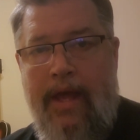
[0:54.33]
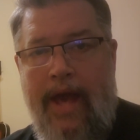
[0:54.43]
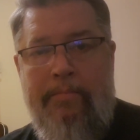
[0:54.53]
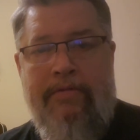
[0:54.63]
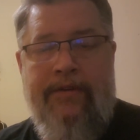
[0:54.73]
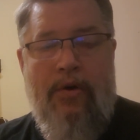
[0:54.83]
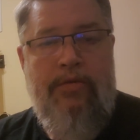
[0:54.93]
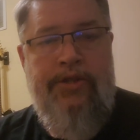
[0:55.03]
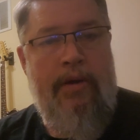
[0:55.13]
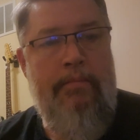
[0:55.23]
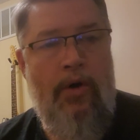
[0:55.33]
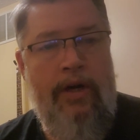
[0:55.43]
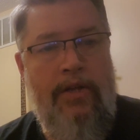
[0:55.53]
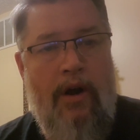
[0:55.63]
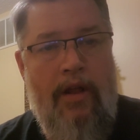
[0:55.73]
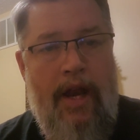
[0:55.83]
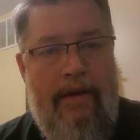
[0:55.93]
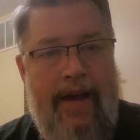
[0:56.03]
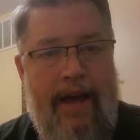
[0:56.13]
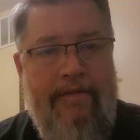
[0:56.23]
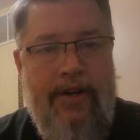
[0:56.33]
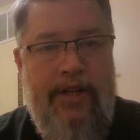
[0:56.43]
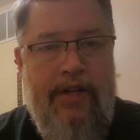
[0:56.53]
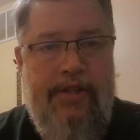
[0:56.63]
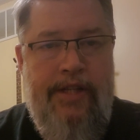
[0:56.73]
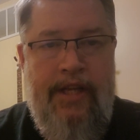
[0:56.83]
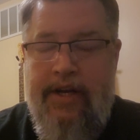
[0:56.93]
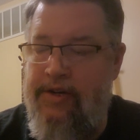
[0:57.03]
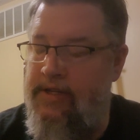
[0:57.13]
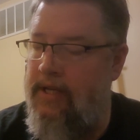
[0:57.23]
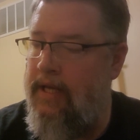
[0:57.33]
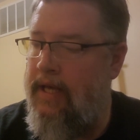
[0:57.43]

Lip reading: Epiphone jumbo guitar that I've had for years and years.